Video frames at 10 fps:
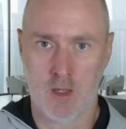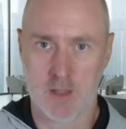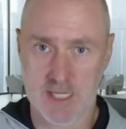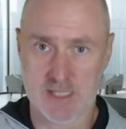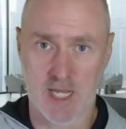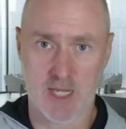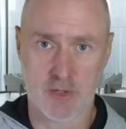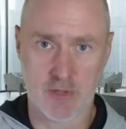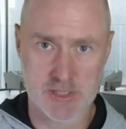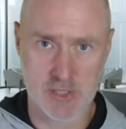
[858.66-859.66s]
Yes, I
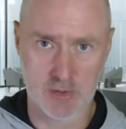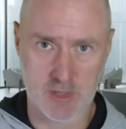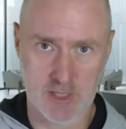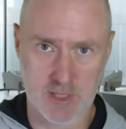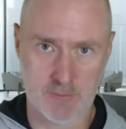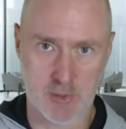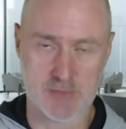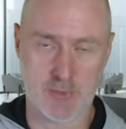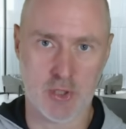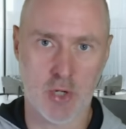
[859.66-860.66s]
agree, totally
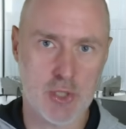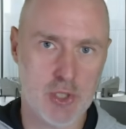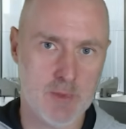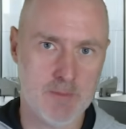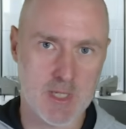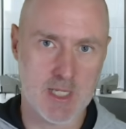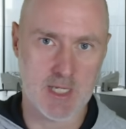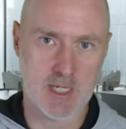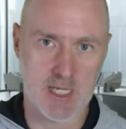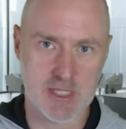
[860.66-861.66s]
impossible. No human being
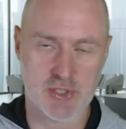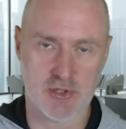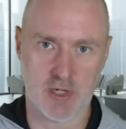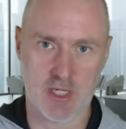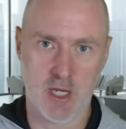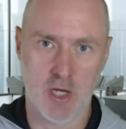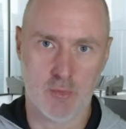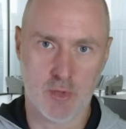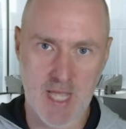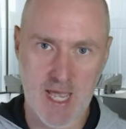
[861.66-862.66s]
in history
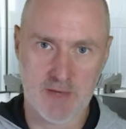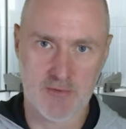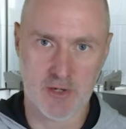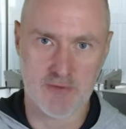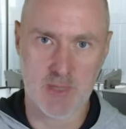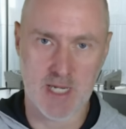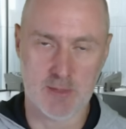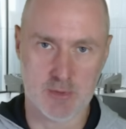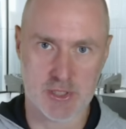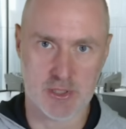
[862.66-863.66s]
would ever have been
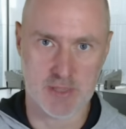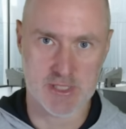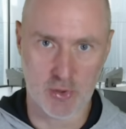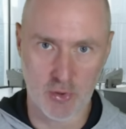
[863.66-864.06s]
able to do this